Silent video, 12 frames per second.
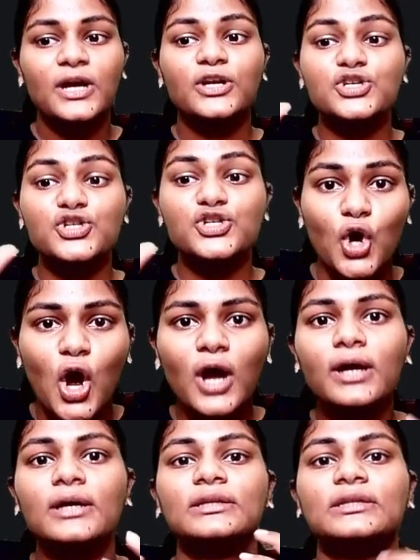draw
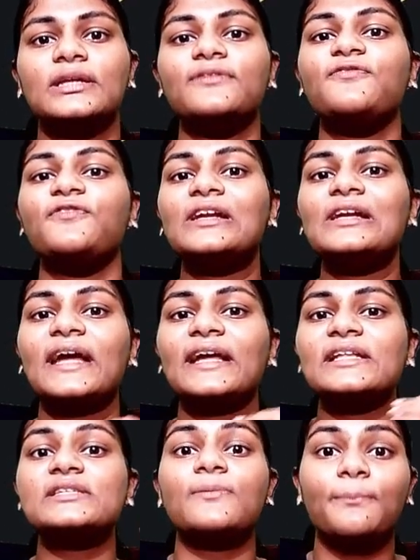the field
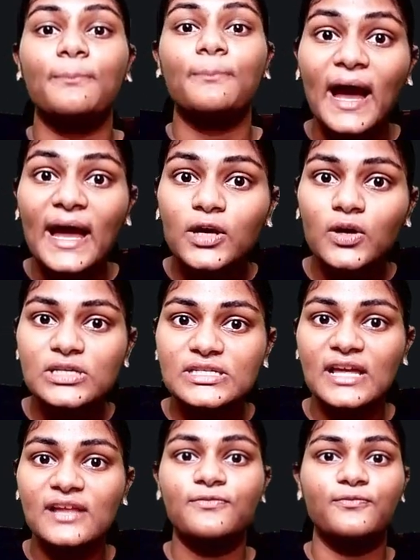lines by
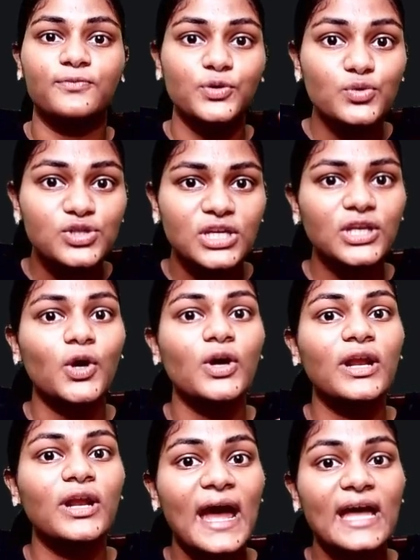yourself using your
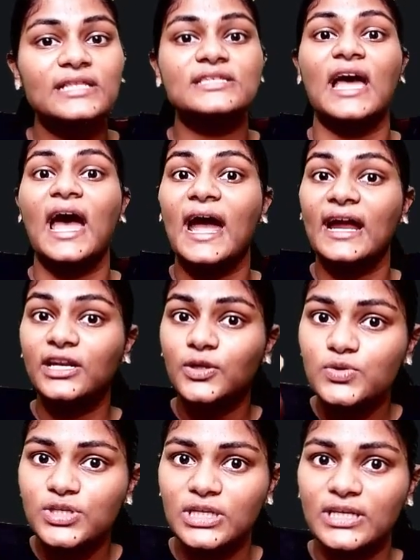hands and
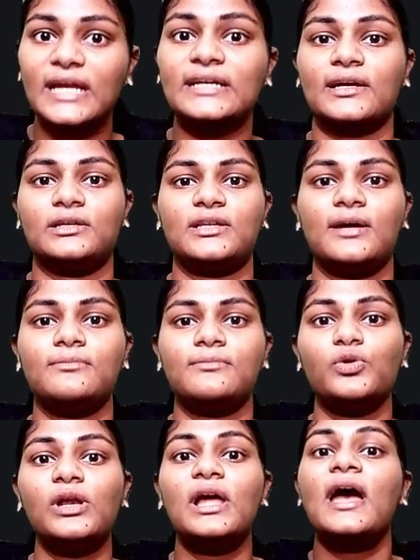using right hand thumb rule,
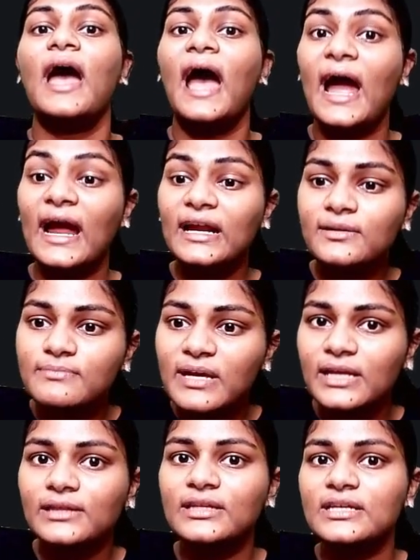and
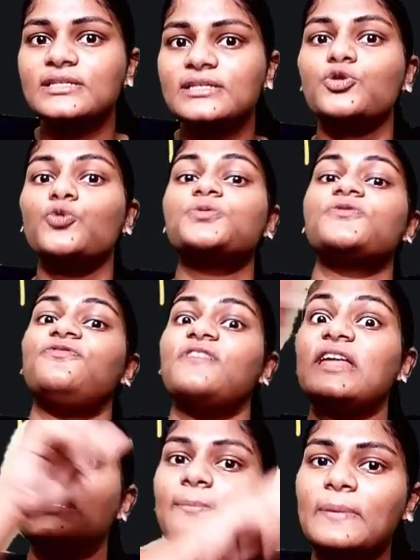make these loops
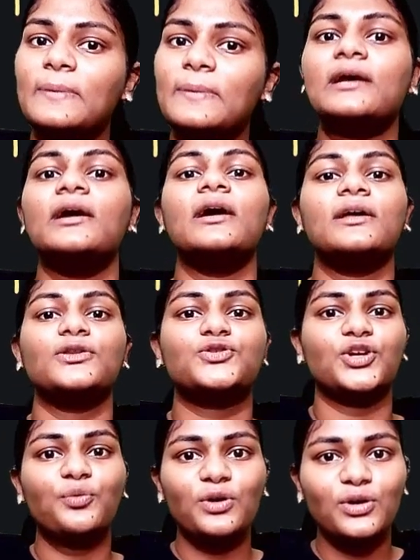very big so it
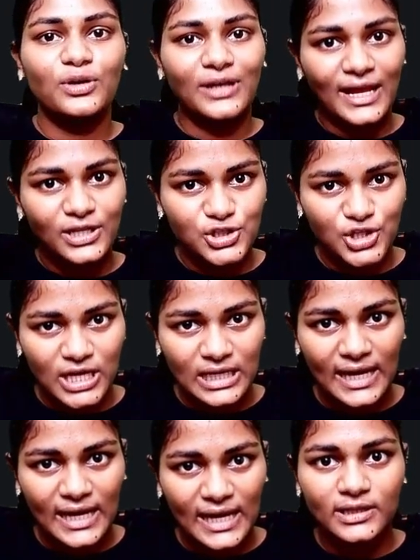would look like a straight
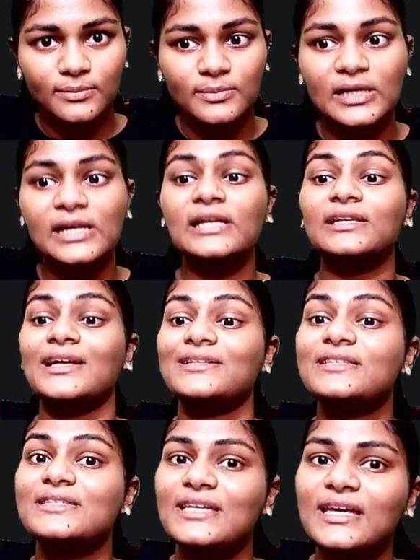line in the middle. Then
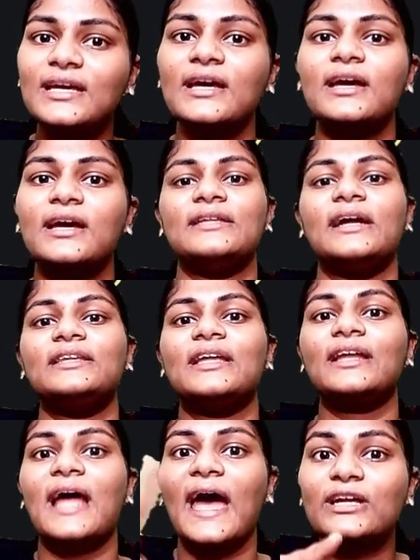see that they're
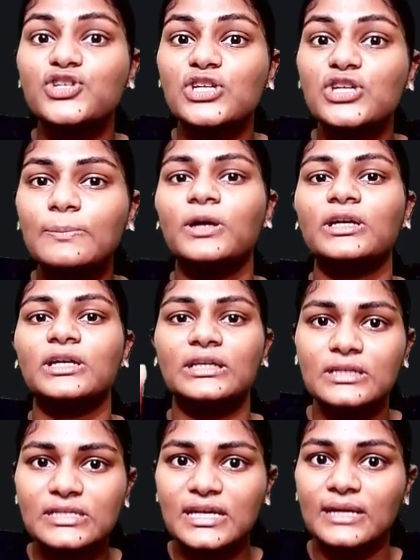actually pointing in the
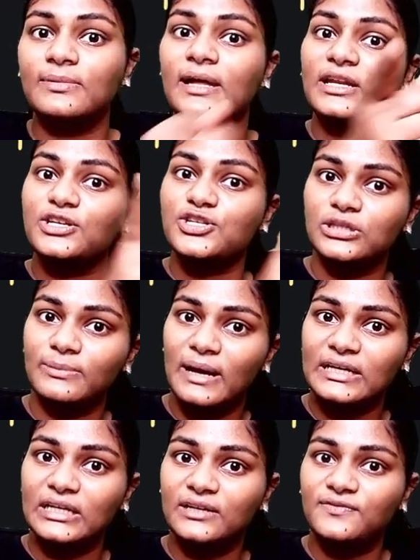same direction, the
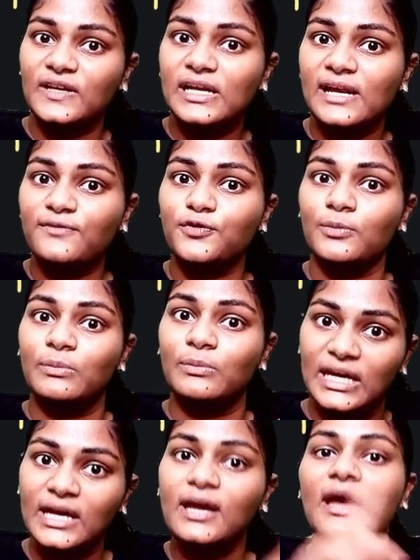magnetic field line from
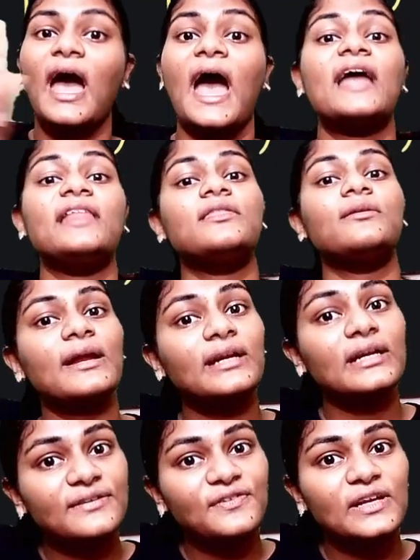A and the magnetic
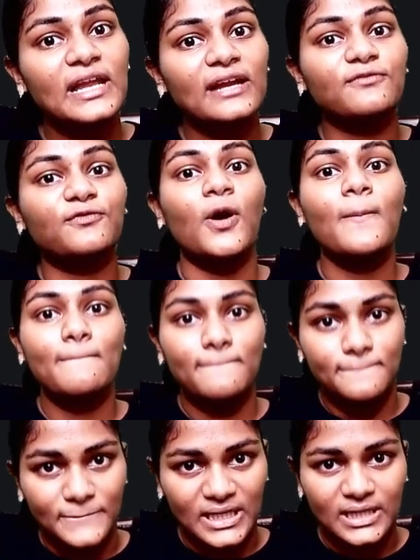field line from
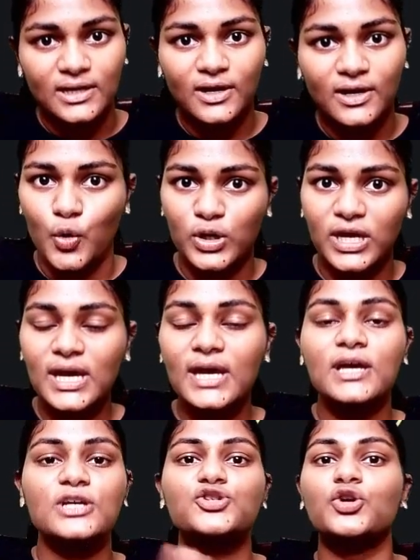B. Okay,
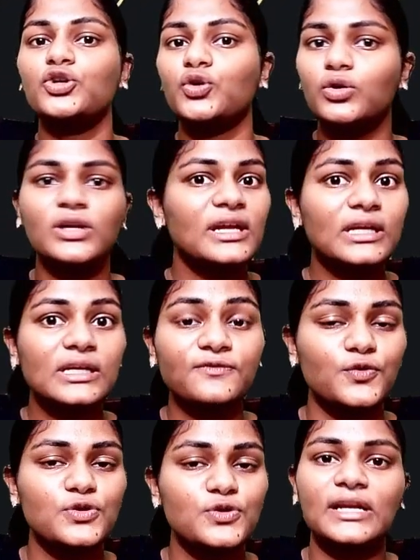so don't get
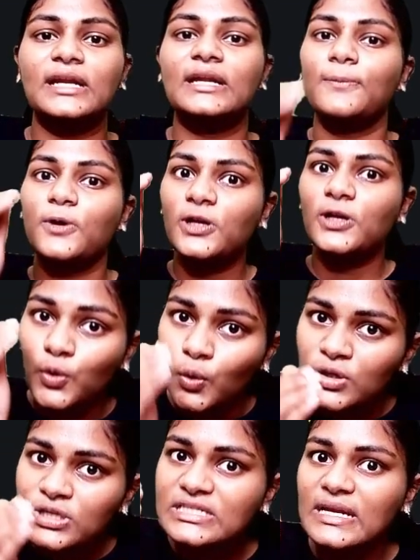confused at any point, go
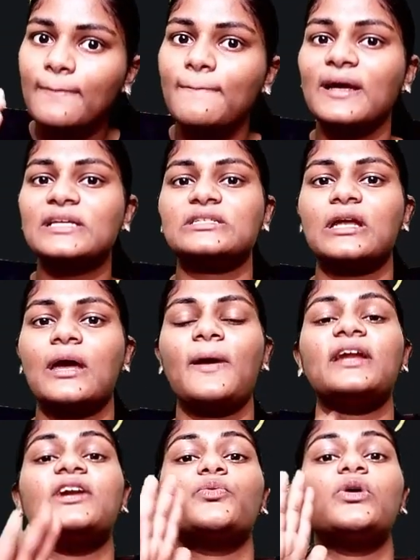step by step and
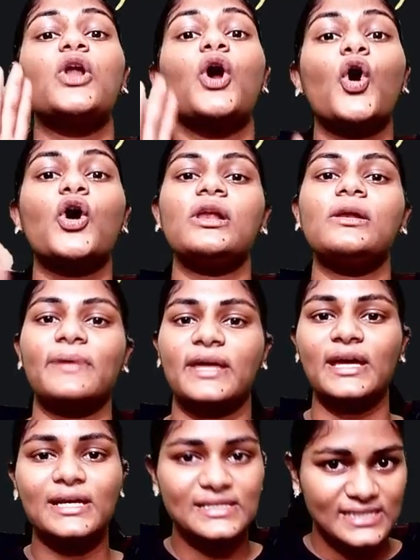it will all make
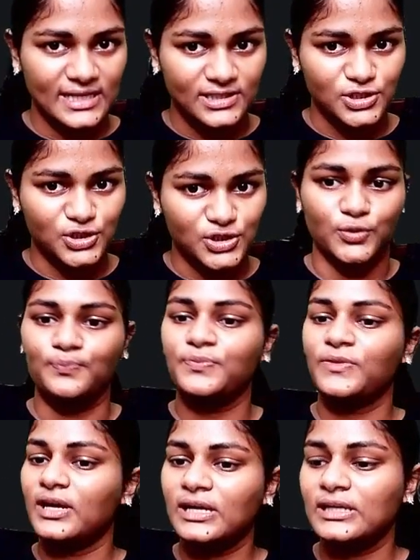sense to
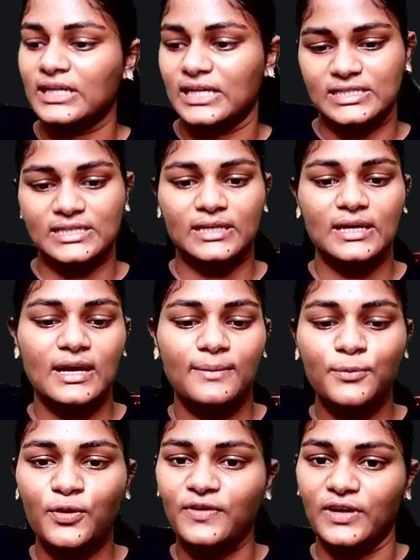you. Great,
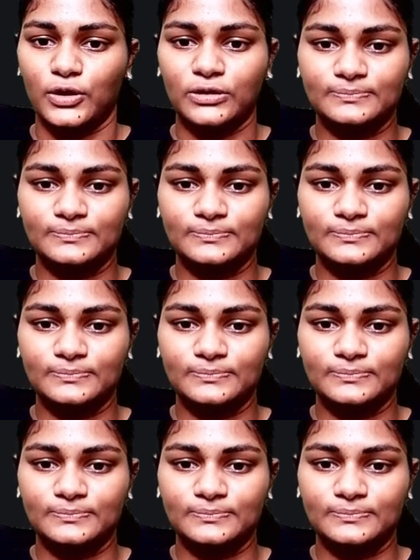moving on.